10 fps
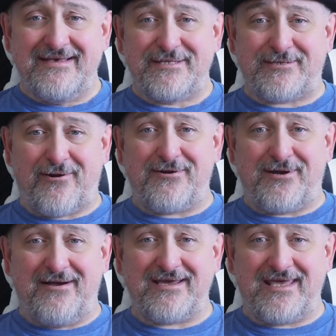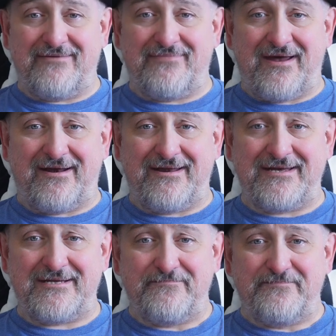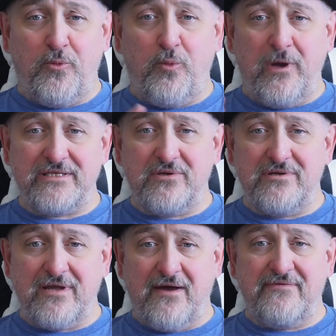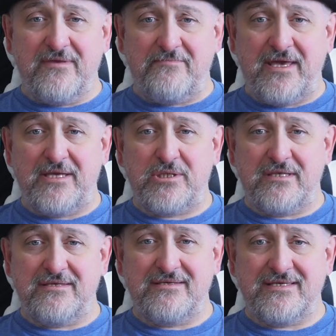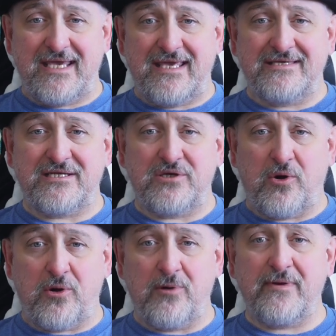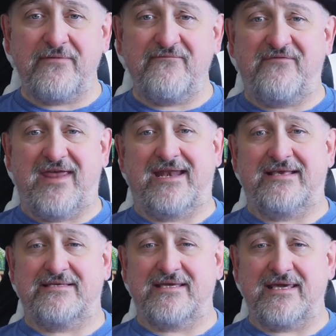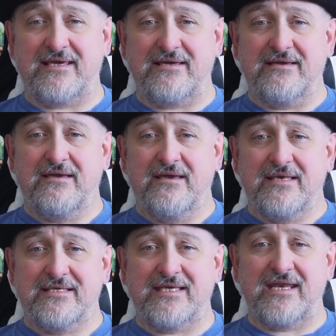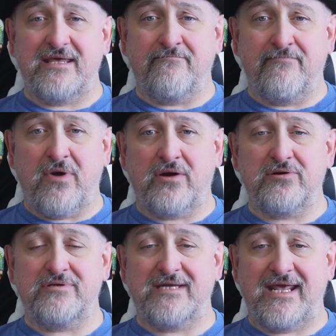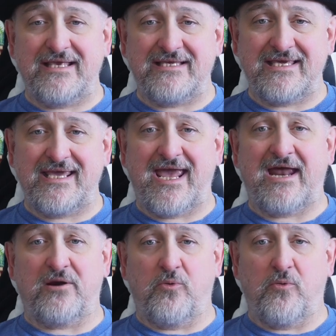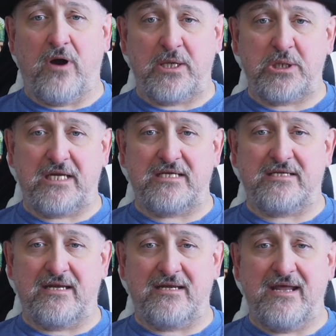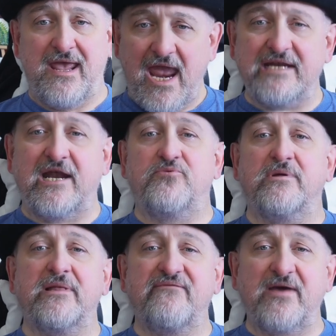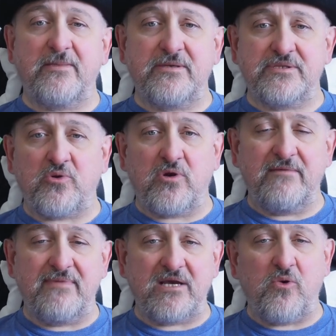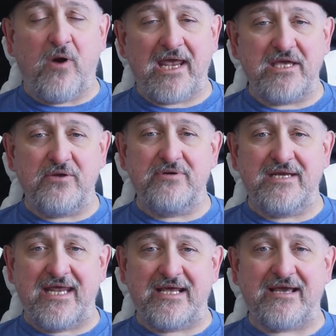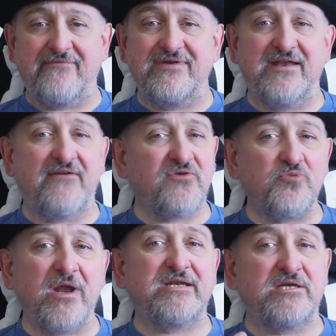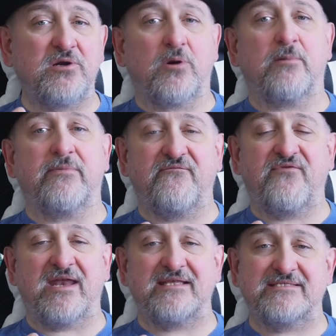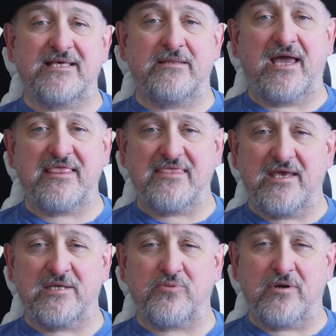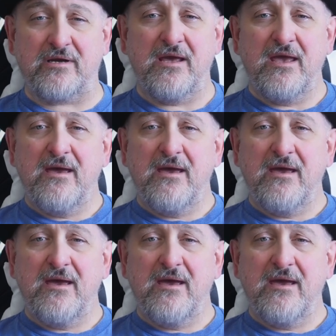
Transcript: start talking about it. Wizard of the Pigeons is an urban fantasy set in modern-day Seattle, Washington. And I really found the story to be quite unique. I've never read an urban fantasy like this one,